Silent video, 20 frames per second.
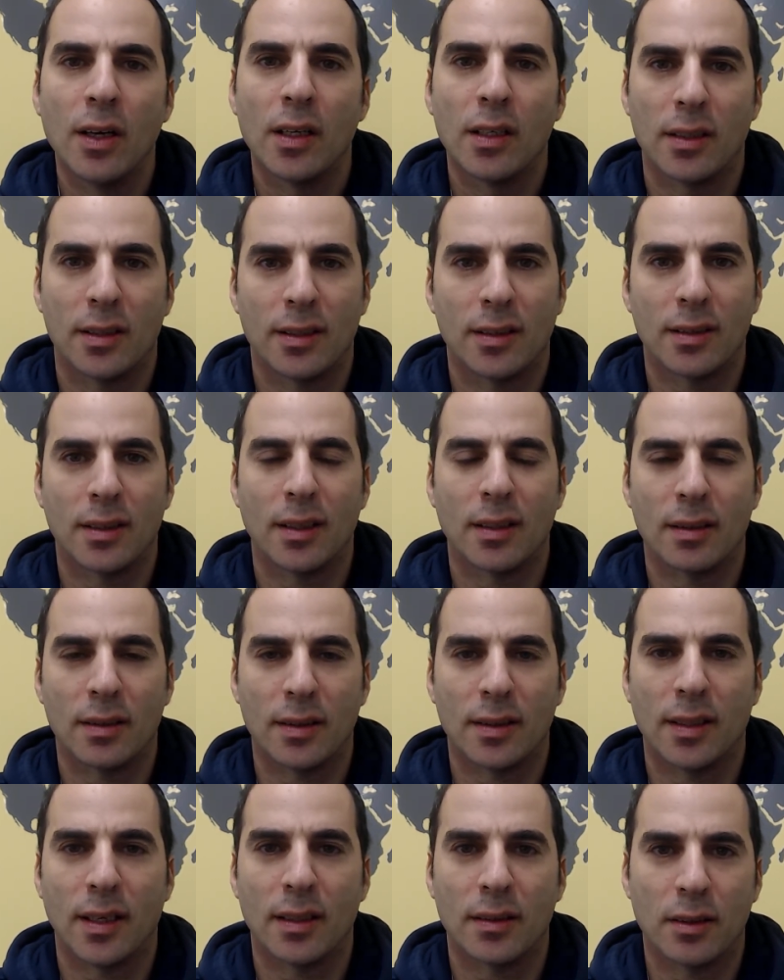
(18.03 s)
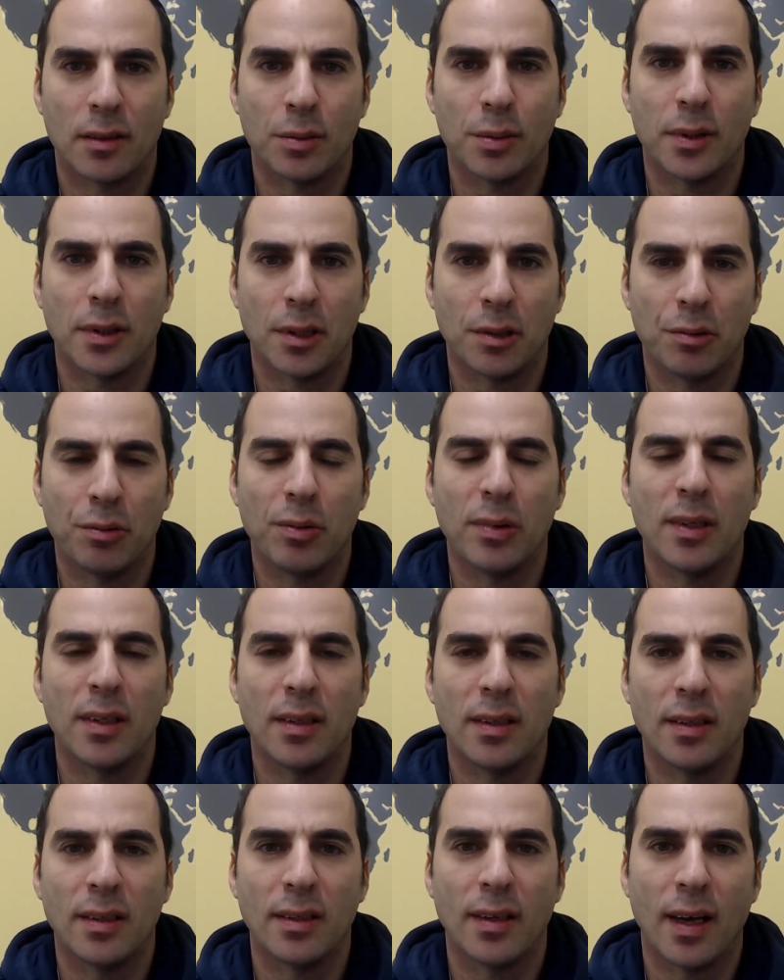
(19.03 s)
a seller gets, we
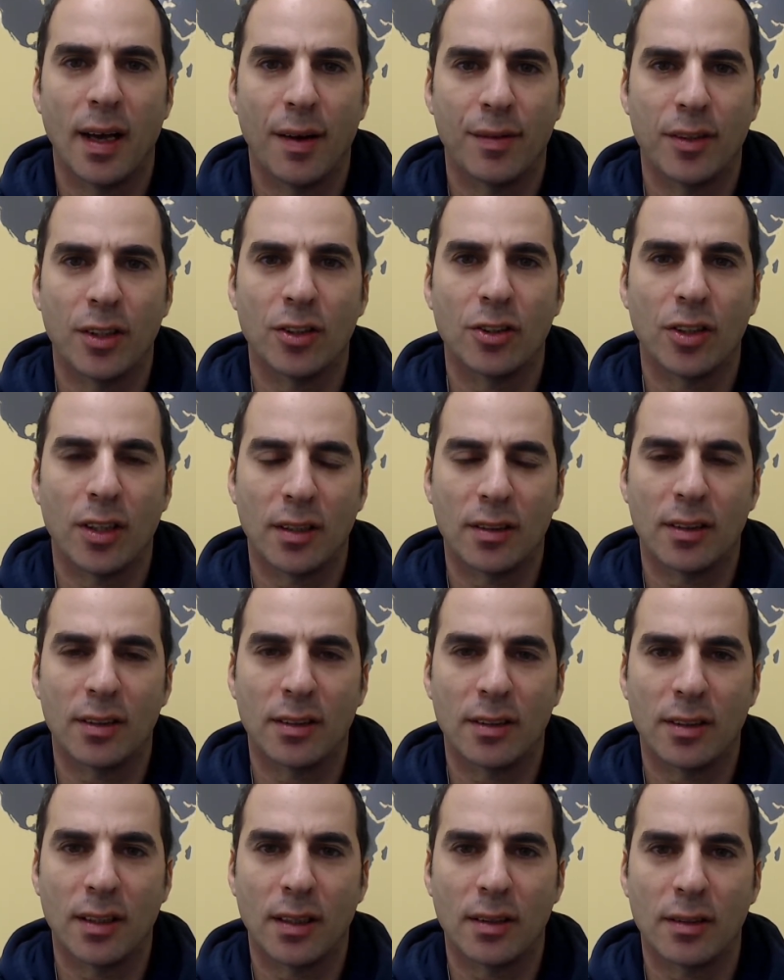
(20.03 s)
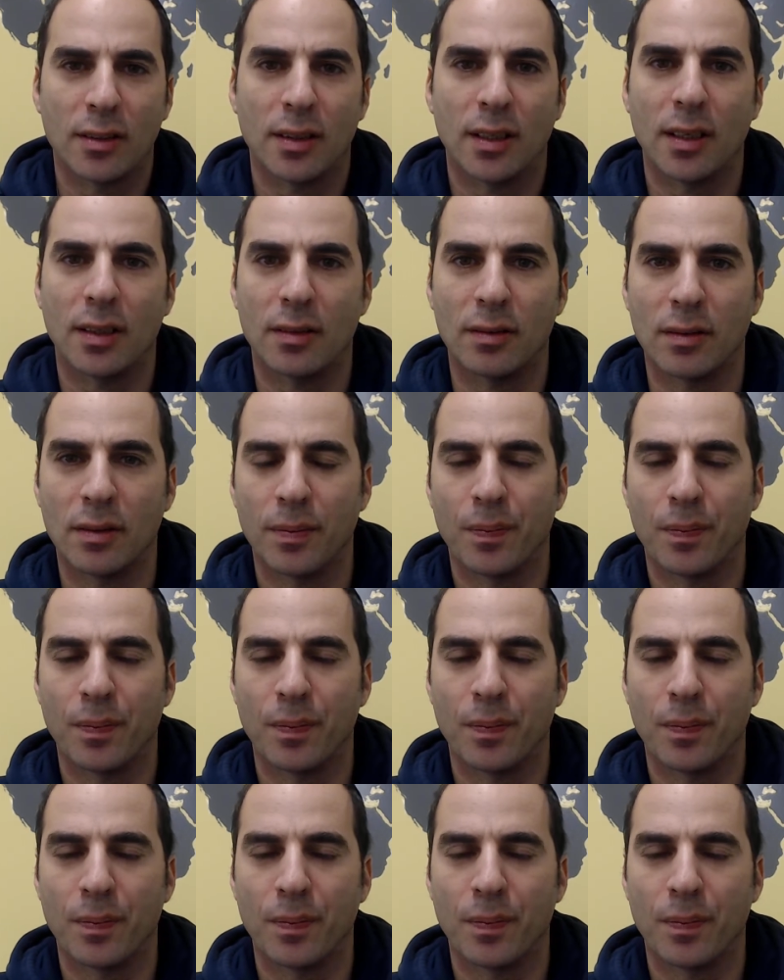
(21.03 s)
agree you have to shut the seller down.